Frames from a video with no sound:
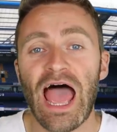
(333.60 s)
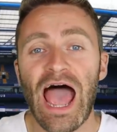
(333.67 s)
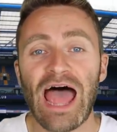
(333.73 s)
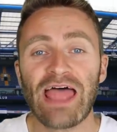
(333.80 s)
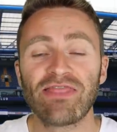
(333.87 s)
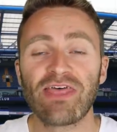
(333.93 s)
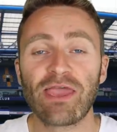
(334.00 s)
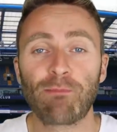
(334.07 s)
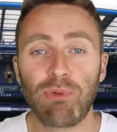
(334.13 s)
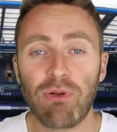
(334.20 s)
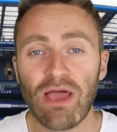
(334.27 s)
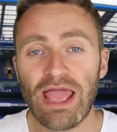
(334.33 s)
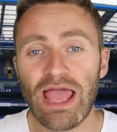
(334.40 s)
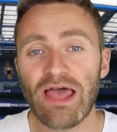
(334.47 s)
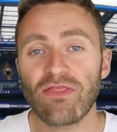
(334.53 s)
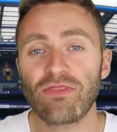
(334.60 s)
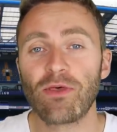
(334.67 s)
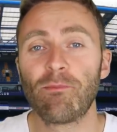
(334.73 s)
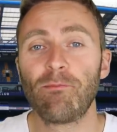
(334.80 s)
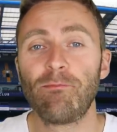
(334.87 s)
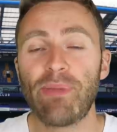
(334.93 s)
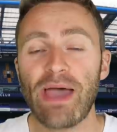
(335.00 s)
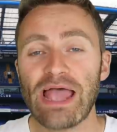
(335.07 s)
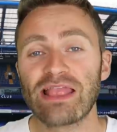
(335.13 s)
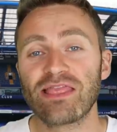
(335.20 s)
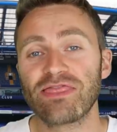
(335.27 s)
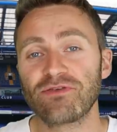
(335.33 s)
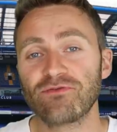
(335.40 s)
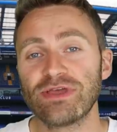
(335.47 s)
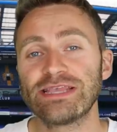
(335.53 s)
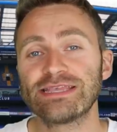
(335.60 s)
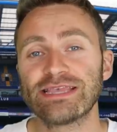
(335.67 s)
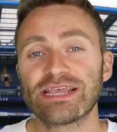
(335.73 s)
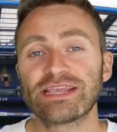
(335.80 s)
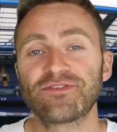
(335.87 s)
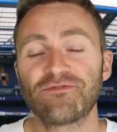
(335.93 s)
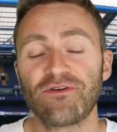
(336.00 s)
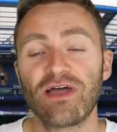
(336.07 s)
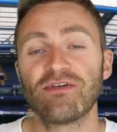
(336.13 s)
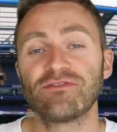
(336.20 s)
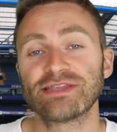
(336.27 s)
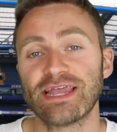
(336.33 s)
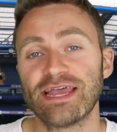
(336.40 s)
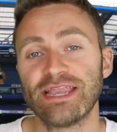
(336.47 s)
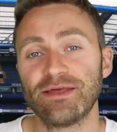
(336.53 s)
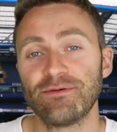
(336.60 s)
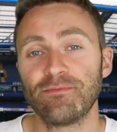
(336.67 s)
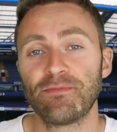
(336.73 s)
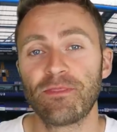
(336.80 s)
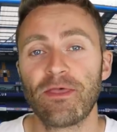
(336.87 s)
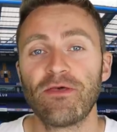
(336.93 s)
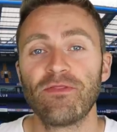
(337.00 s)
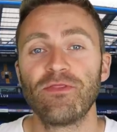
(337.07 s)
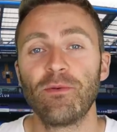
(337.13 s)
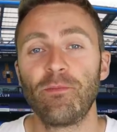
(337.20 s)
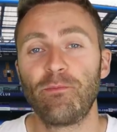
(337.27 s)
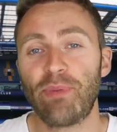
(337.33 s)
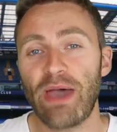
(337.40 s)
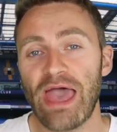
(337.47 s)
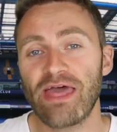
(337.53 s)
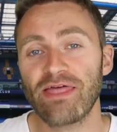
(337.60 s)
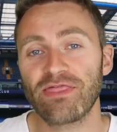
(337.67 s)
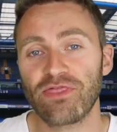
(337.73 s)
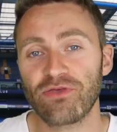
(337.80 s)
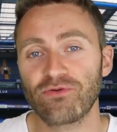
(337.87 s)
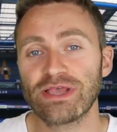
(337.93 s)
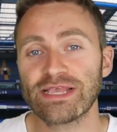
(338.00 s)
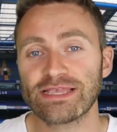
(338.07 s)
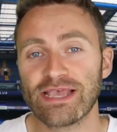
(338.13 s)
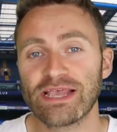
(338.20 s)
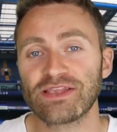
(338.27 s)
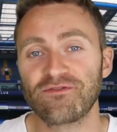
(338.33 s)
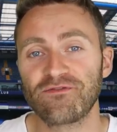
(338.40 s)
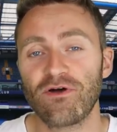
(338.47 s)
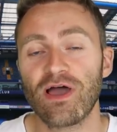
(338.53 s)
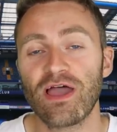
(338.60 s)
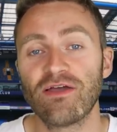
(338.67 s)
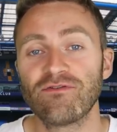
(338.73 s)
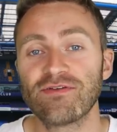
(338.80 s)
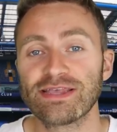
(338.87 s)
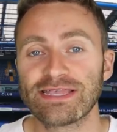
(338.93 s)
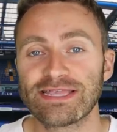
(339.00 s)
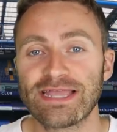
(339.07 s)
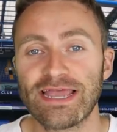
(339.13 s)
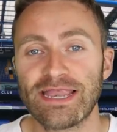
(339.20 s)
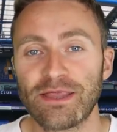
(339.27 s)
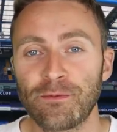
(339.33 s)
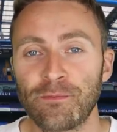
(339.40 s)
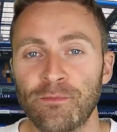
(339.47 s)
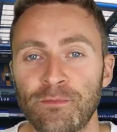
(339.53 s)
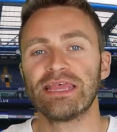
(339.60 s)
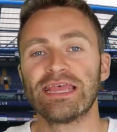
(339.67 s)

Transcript: And they play at the Bet 365 Stadium. The Bet 365 Stadium.